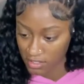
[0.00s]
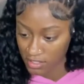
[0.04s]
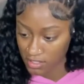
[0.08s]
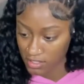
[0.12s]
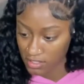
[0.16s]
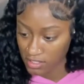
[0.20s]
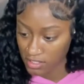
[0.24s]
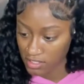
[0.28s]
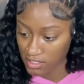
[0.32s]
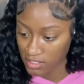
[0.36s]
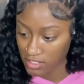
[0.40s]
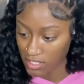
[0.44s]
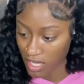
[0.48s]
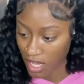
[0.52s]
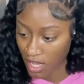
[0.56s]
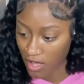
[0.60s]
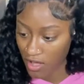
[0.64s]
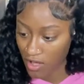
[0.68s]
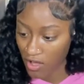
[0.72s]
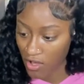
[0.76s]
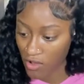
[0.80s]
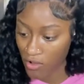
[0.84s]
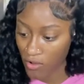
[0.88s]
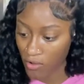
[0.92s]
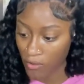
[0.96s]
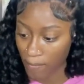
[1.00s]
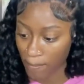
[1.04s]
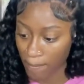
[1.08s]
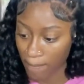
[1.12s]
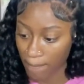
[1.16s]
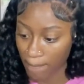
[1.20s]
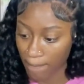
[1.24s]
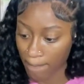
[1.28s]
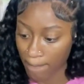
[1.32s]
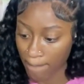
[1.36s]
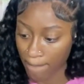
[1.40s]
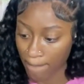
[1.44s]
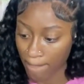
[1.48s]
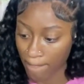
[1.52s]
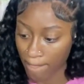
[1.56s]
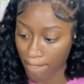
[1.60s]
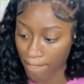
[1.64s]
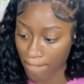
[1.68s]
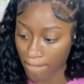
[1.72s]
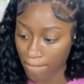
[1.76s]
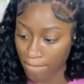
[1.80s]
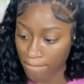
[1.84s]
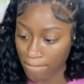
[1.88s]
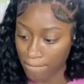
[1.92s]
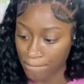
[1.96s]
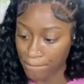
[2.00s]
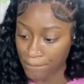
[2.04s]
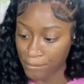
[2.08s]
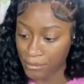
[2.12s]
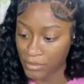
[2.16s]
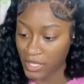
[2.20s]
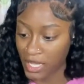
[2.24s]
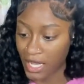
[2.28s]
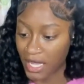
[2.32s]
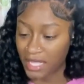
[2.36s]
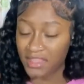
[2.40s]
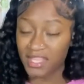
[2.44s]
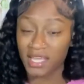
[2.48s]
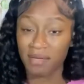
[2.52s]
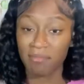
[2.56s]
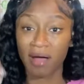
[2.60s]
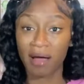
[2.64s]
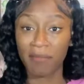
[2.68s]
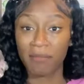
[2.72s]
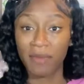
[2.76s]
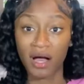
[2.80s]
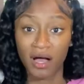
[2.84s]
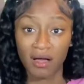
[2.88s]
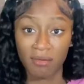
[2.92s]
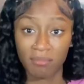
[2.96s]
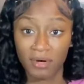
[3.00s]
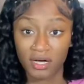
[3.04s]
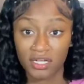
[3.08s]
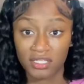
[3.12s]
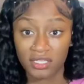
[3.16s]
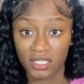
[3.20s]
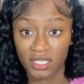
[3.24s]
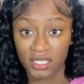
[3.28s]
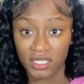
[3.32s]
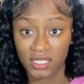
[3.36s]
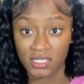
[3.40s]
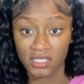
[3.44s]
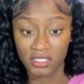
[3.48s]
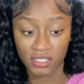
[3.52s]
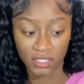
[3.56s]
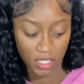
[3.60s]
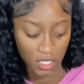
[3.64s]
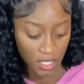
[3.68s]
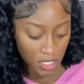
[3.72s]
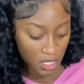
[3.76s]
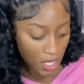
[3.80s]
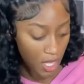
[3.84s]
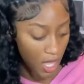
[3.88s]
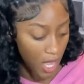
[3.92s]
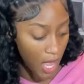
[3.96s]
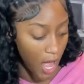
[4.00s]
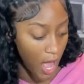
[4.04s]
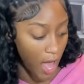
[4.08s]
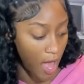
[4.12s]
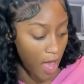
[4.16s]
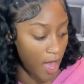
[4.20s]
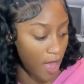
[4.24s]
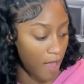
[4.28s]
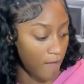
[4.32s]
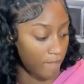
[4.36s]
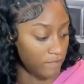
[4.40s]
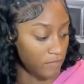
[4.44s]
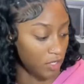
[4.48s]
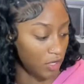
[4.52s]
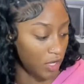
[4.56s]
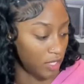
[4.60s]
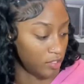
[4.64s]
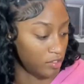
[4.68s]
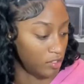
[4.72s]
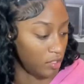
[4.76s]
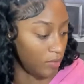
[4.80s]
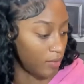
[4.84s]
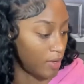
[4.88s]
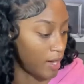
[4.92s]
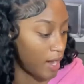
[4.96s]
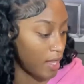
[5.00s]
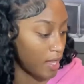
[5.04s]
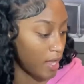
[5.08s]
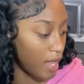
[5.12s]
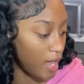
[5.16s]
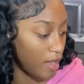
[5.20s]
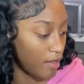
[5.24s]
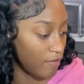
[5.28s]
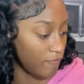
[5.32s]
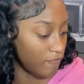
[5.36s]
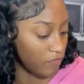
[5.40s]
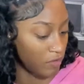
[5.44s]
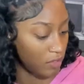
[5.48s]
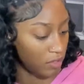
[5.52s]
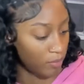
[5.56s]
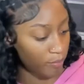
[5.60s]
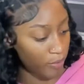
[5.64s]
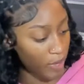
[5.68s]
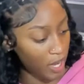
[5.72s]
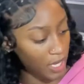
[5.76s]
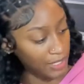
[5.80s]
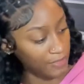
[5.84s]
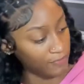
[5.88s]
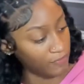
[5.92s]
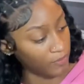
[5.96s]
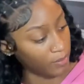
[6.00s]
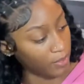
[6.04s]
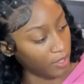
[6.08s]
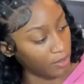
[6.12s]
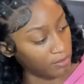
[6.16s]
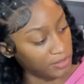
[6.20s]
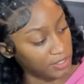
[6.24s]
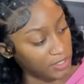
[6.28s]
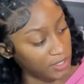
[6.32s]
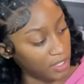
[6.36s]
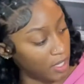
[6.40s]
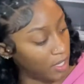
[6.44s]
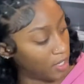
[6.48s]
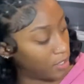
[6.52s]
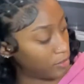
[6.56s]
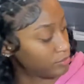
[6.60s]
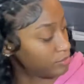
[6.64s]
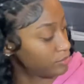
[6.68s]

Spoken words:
So I think my mom bought these. I have no idea where they came from. Probably from Amazon.